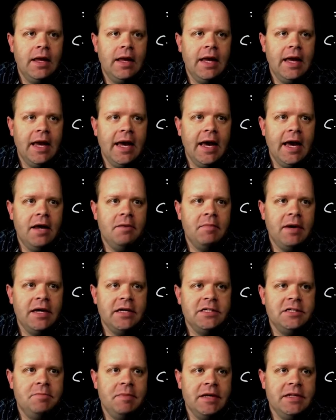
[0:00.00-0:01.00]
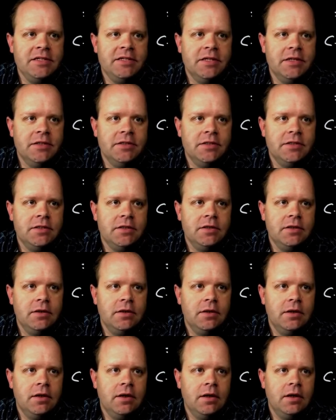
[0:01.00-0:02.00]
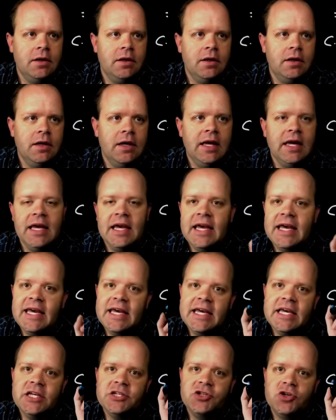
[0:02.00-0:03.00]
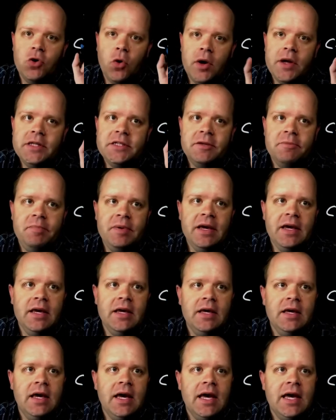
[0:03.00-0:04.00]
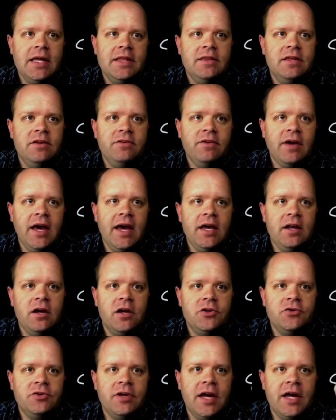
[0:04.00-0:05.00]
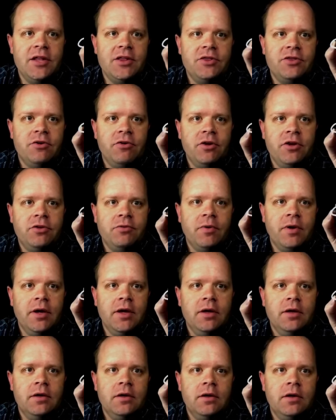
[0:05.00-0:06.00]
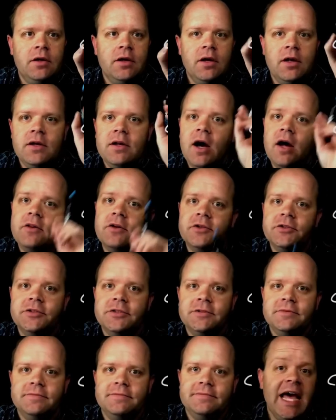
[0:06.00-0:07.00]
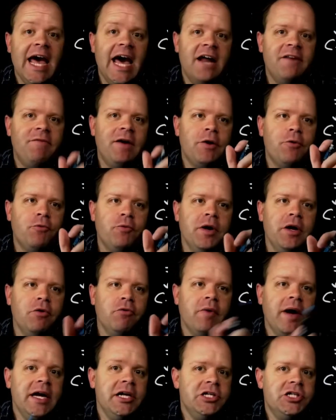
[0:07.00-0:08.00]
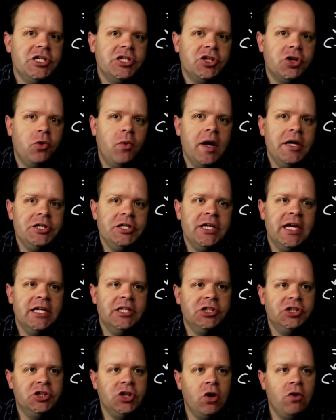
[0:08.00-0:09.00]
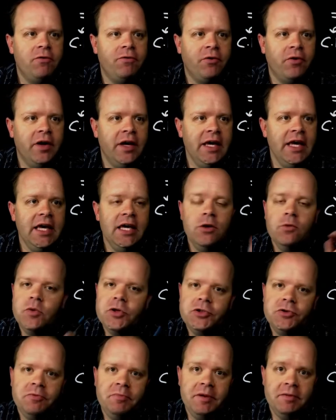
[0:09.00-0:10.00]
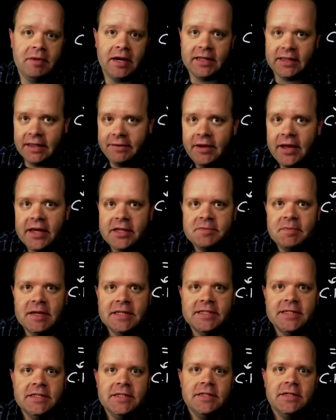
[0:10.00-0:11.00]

and my expenses, is going to be this $833. And if I rearrange this equation and solve for E, which would be my living expenses,